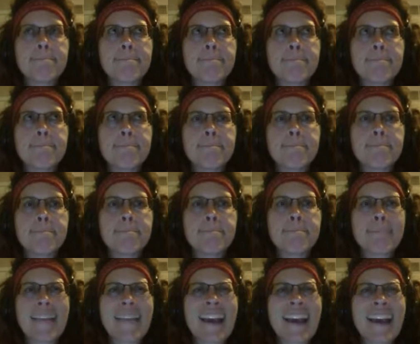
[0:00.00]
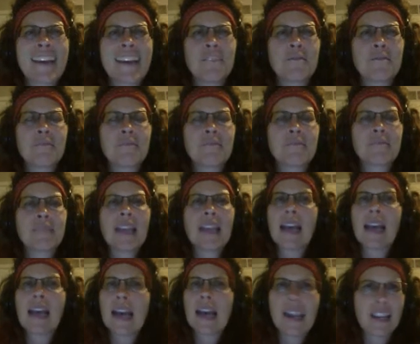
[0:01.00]
I don't
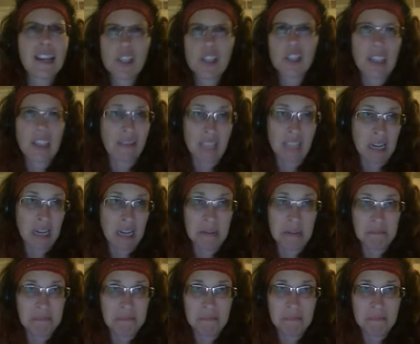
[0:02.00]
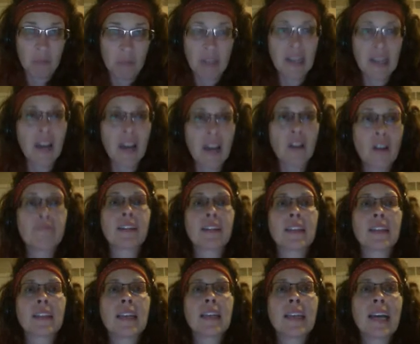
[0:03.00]
actually have time right now. In
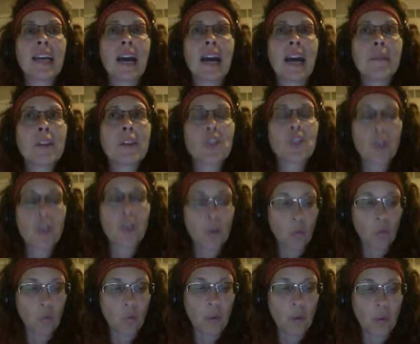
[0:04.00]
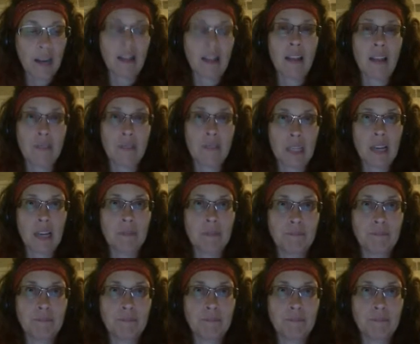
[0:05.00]
fact, I'm not sure when I'll have time.